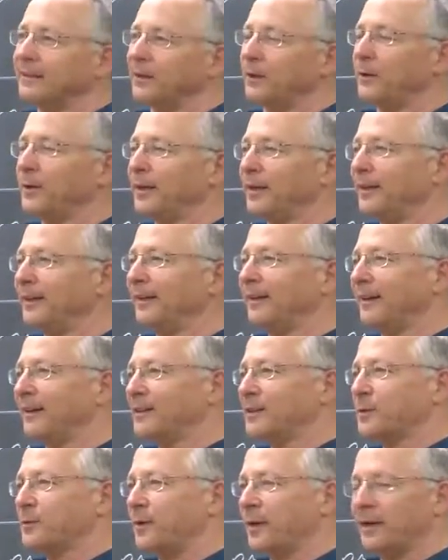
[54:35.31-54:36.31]
you know, in linear
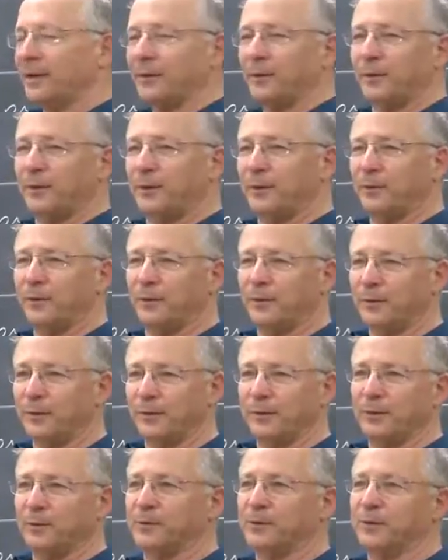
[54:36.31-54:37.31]
algebra, you,
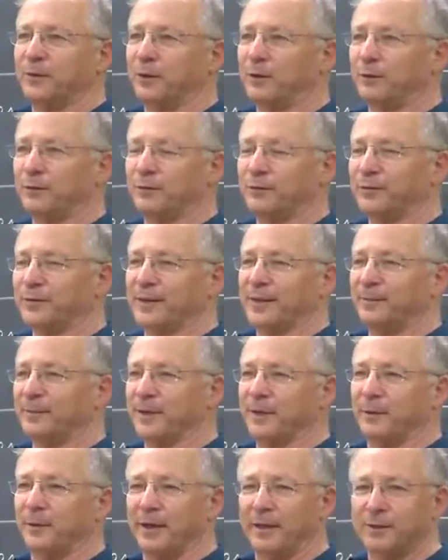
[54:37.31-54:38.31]
you, you solve some
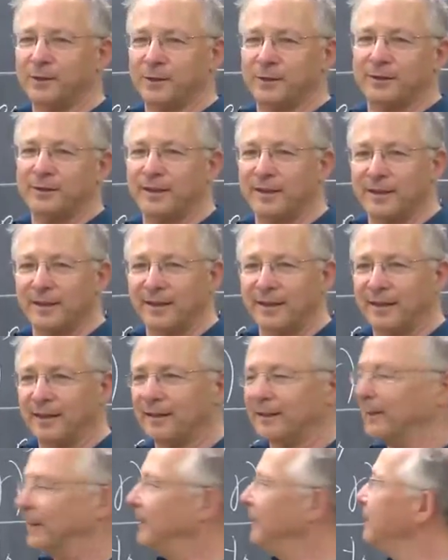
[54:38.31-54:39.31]
equations.
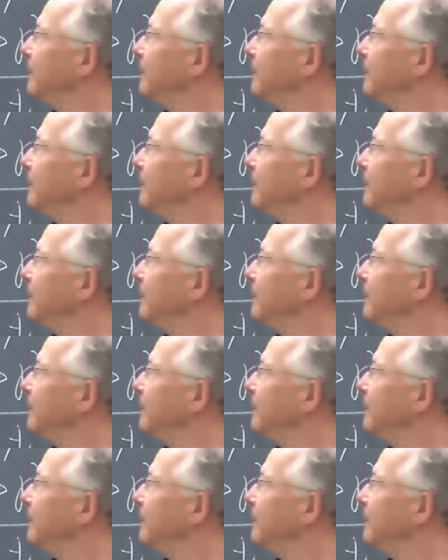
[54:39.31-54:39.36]
And in